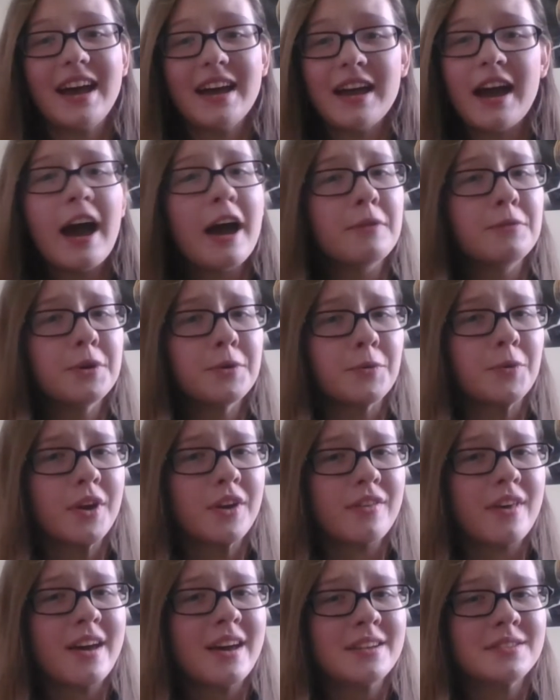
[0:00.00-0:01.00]
I would wear
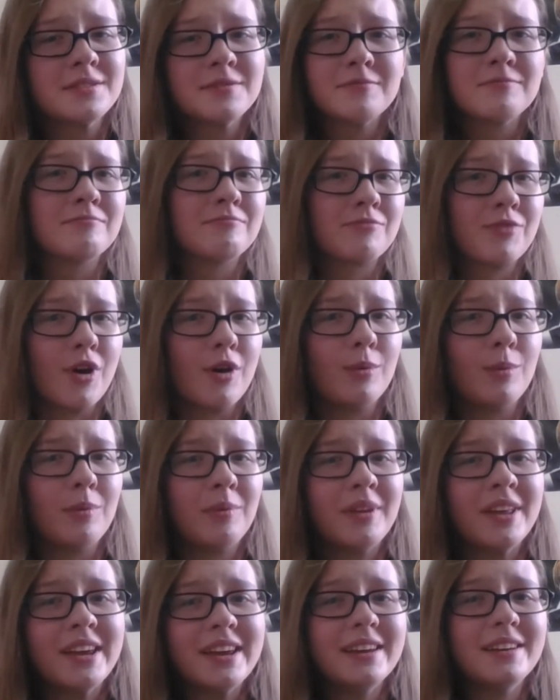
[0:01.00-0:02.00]
that,
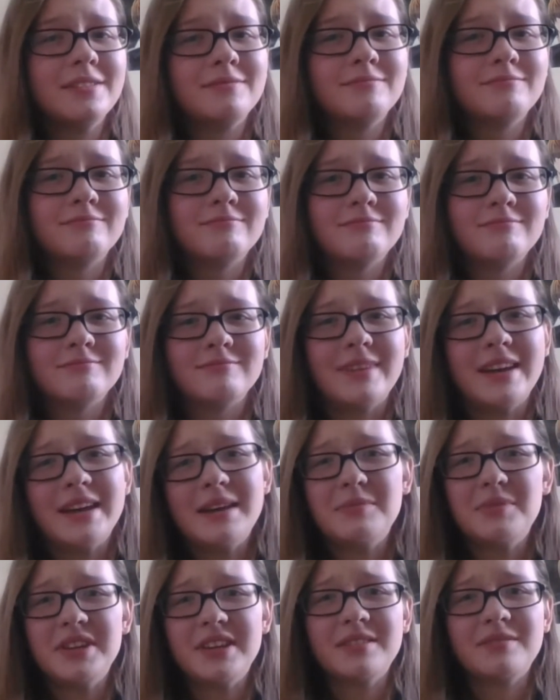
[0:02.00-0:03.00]
probably.
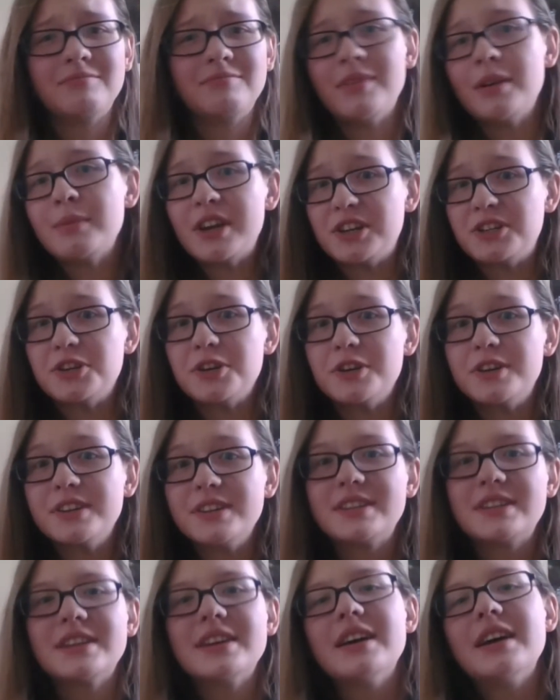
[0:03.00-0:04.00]
Maybe I
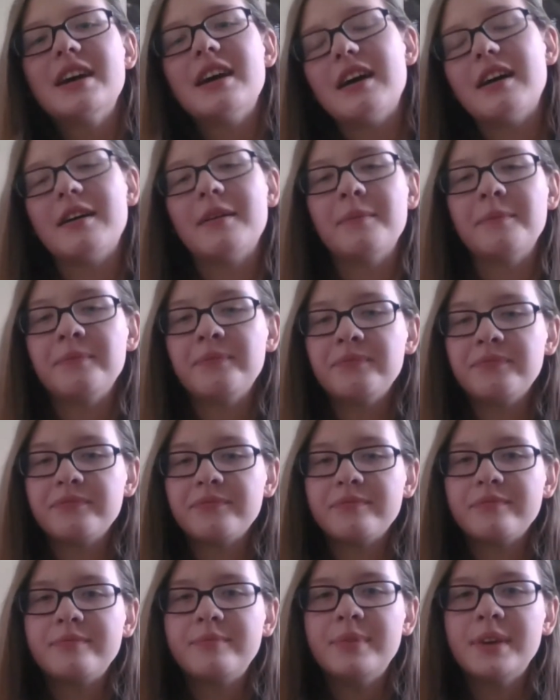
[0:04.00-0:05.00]
shouldn't.
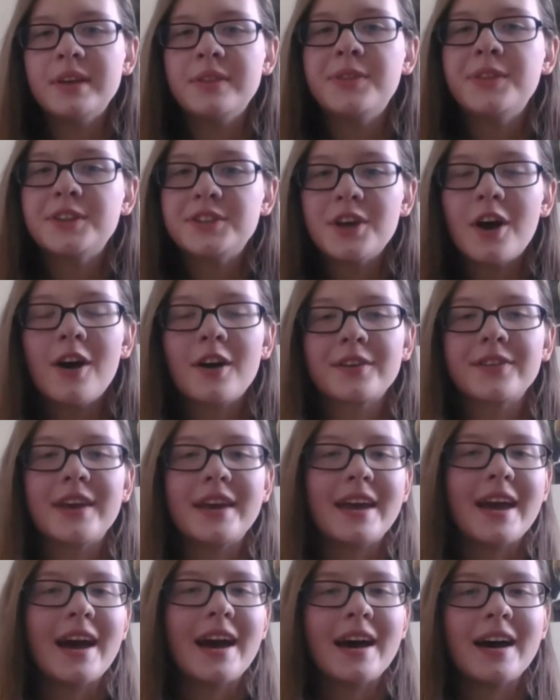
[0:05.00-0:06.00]
But the talk they
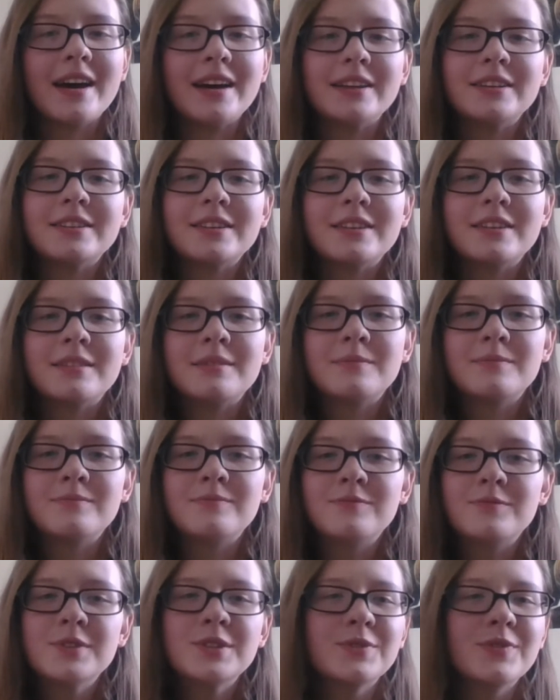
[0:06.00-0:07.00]
had
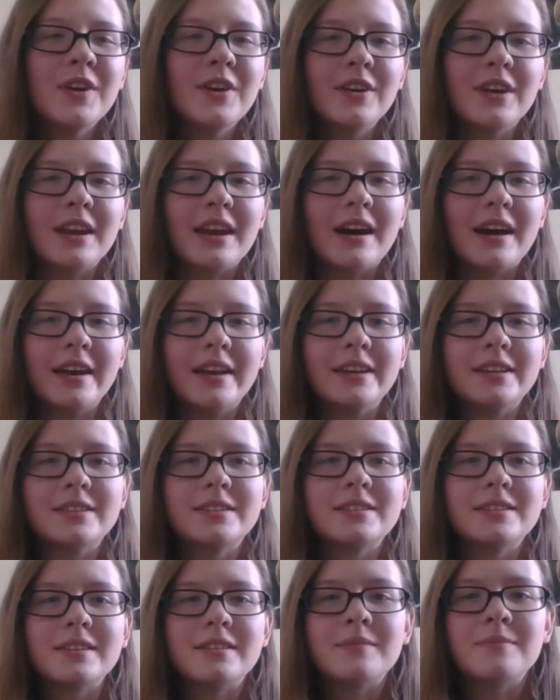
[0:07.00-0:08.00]
was very
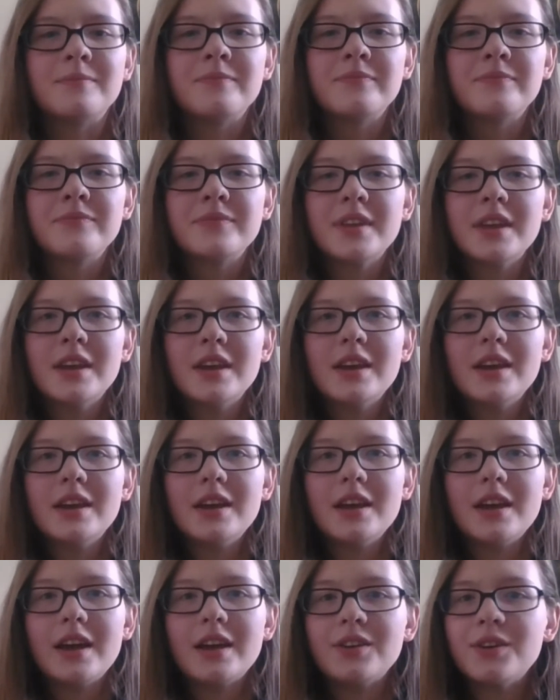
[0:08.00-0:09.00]
nice.
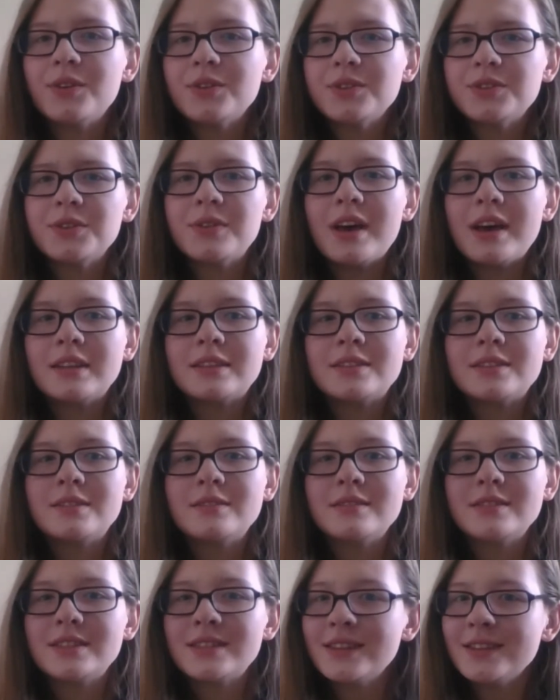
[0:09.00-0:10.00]
And also that
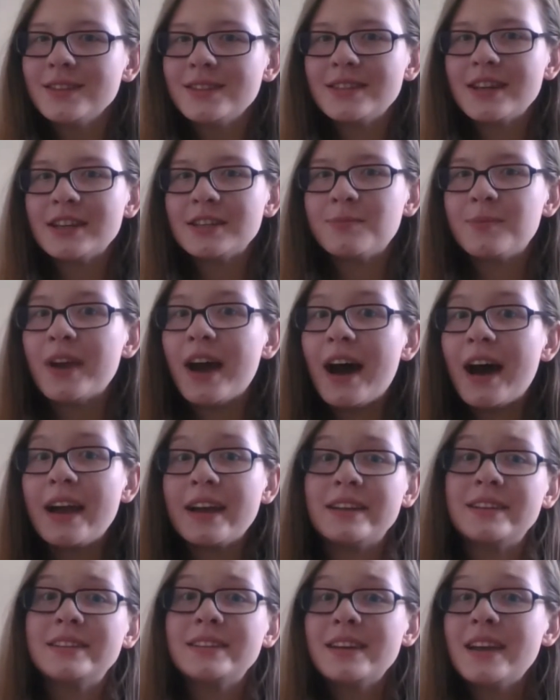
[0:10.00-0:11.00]
Sun stays
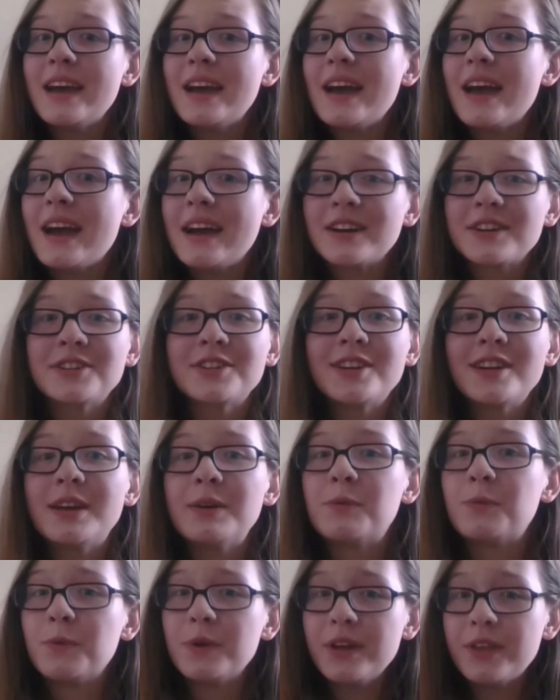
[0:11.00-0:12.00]
behind actually
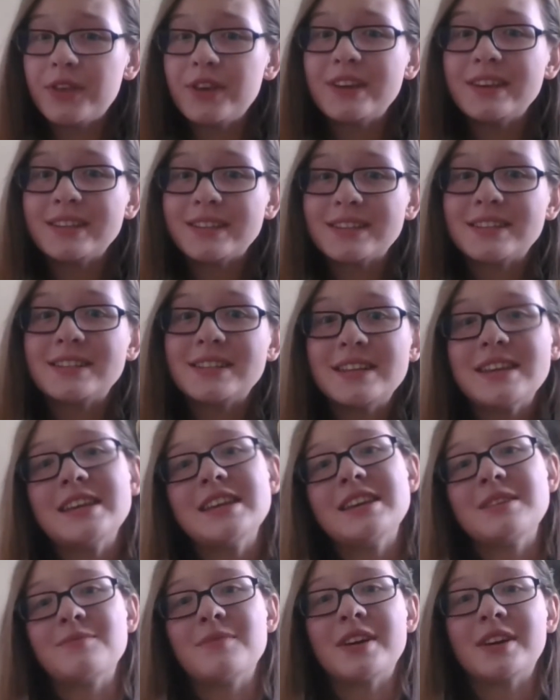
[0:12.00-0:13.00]
with his
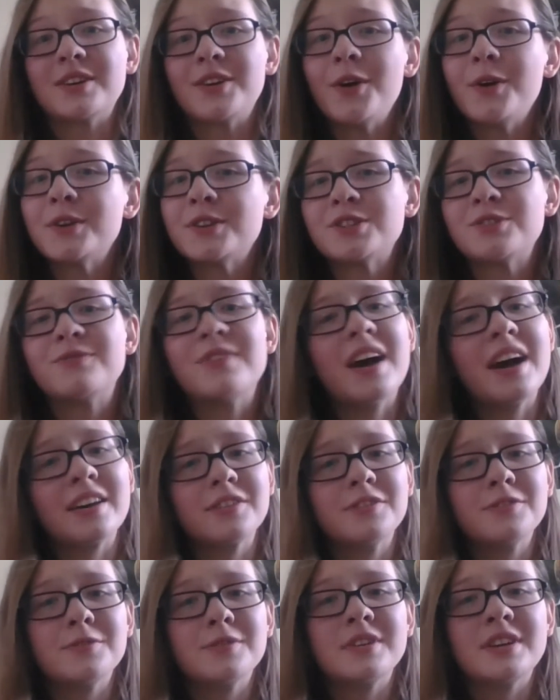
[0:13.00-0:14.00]
team and going to
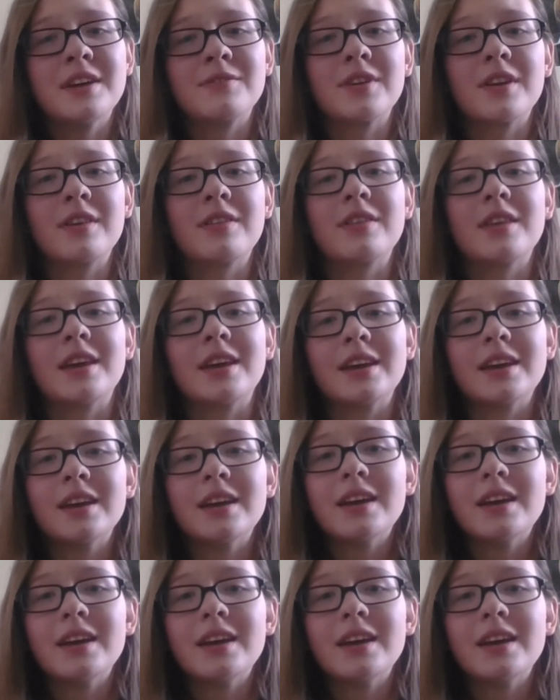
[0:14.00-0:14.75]
Vacuo and everything.